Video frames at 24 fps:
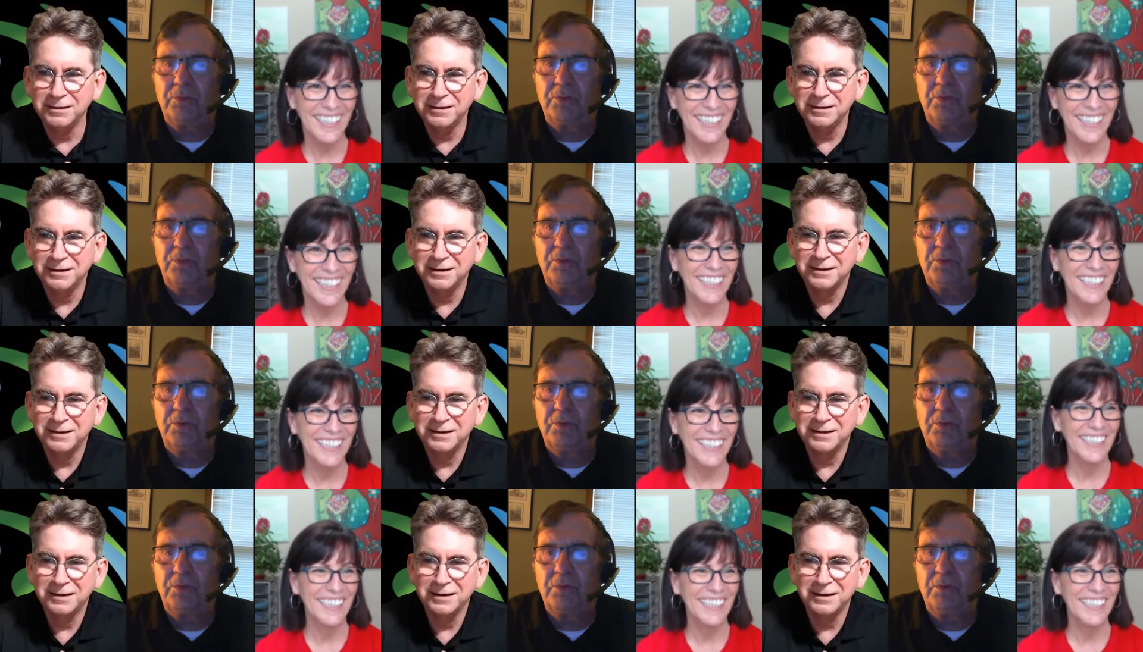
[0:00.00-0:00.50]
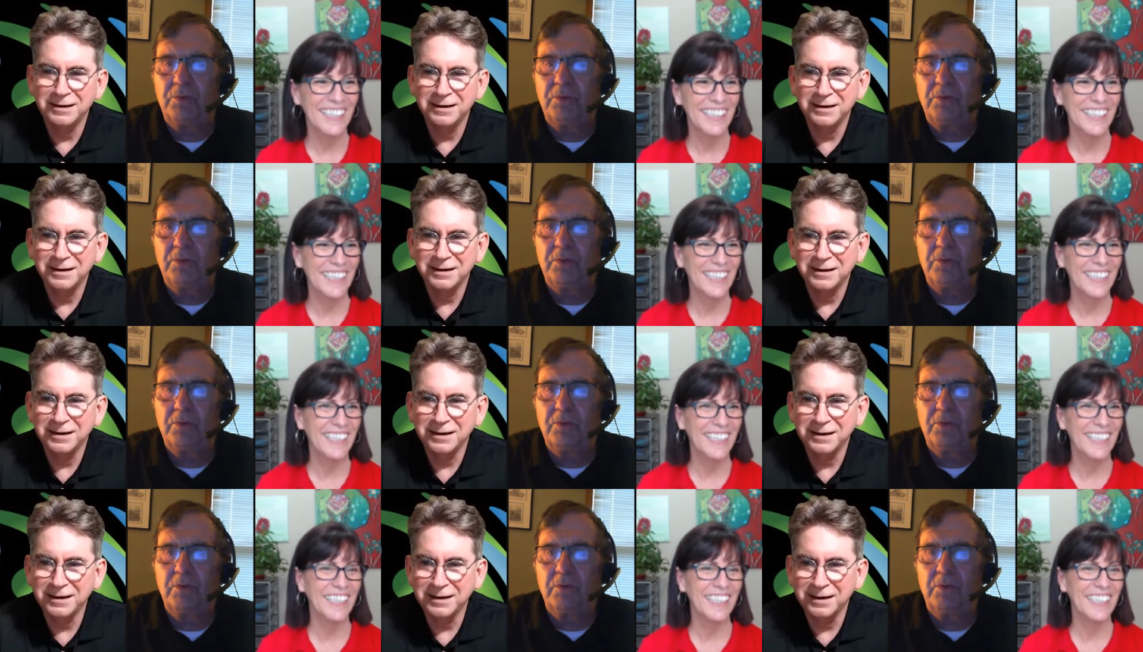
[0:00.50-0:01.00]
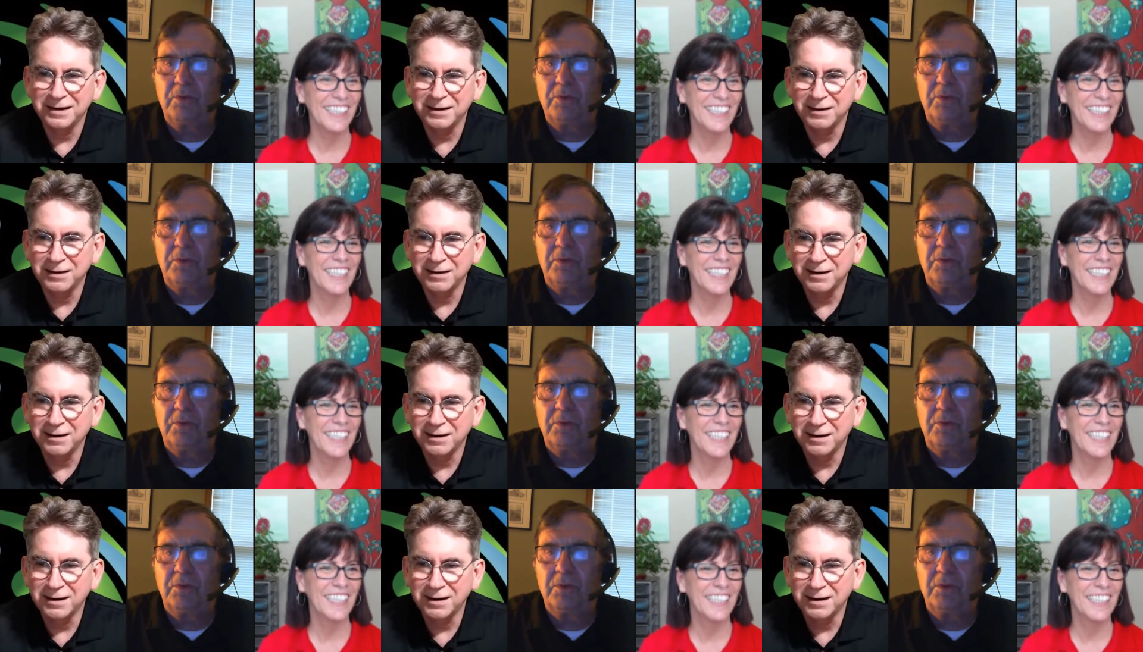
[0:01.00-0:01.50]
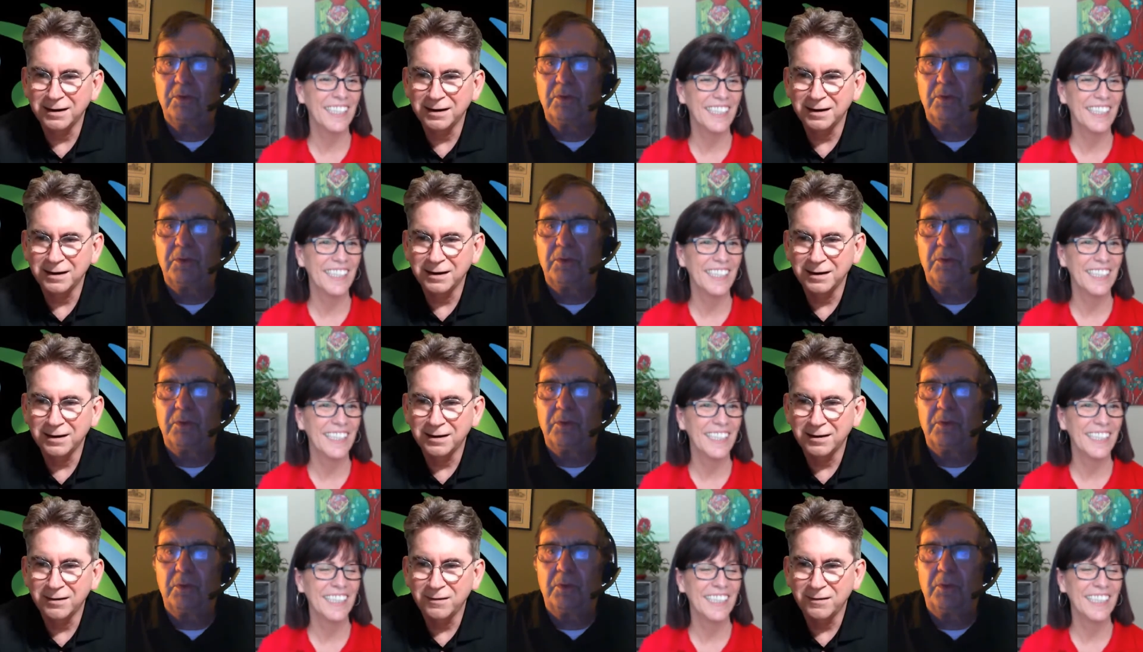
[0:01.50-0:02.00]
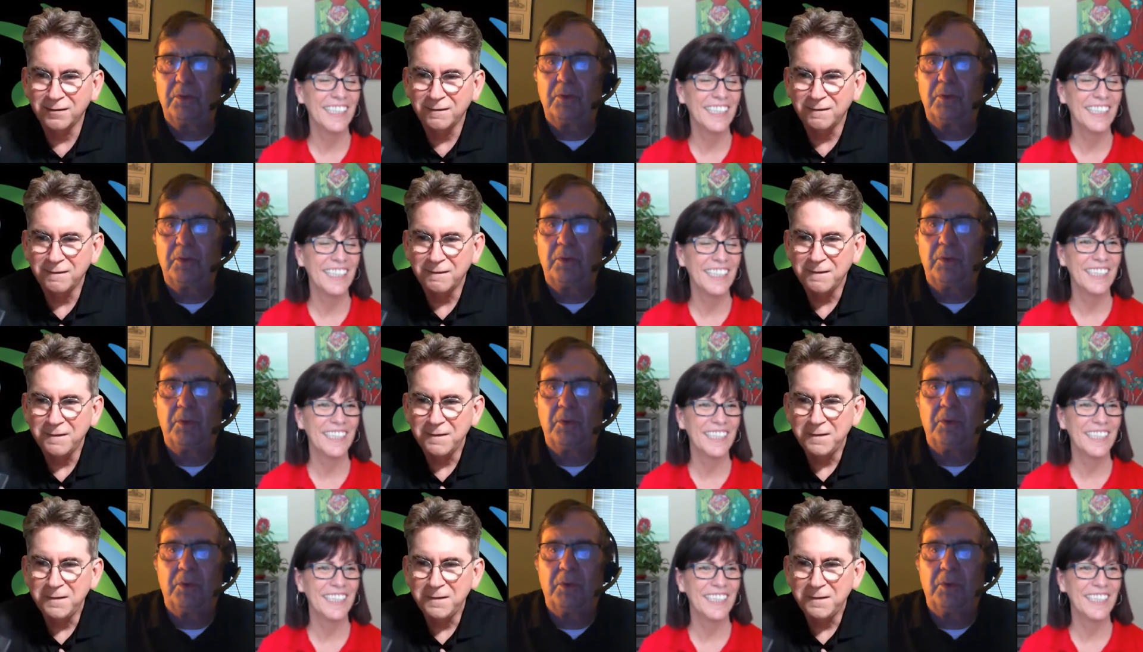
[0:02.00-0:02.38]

(silence)